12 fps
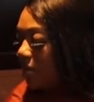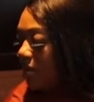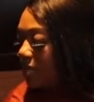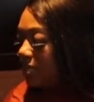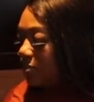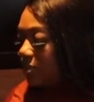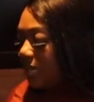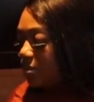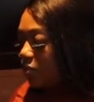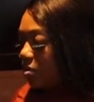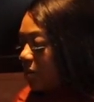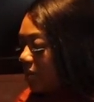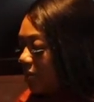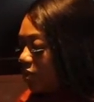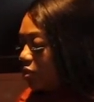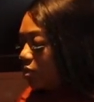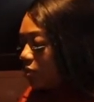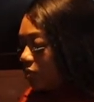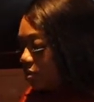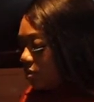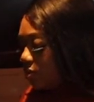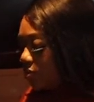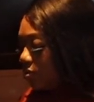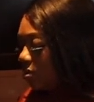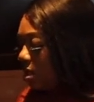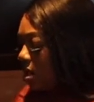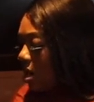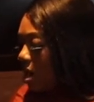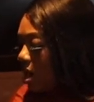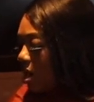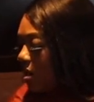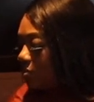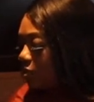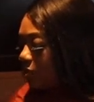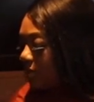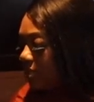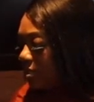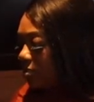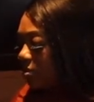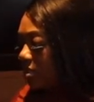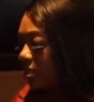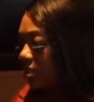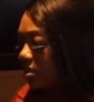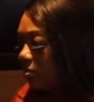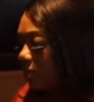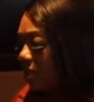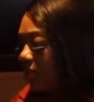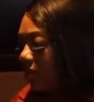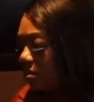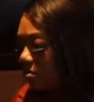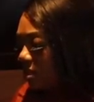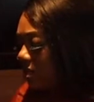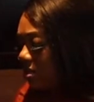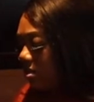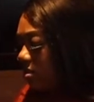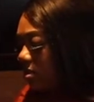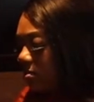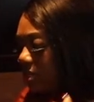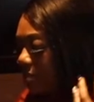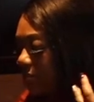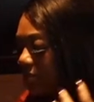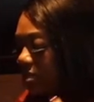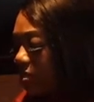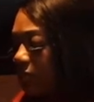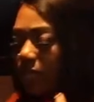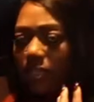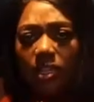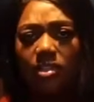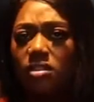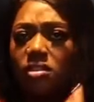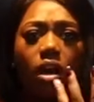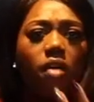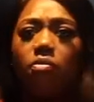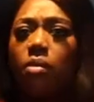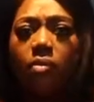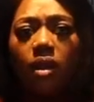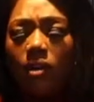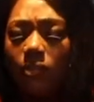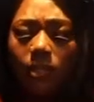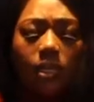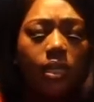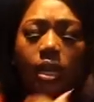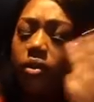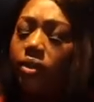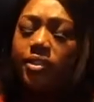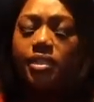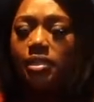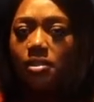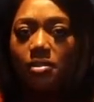And sometimes when you make it too translucent and sweat it out, sometimes I just feel like they dissolve in my mouth and I don't even taste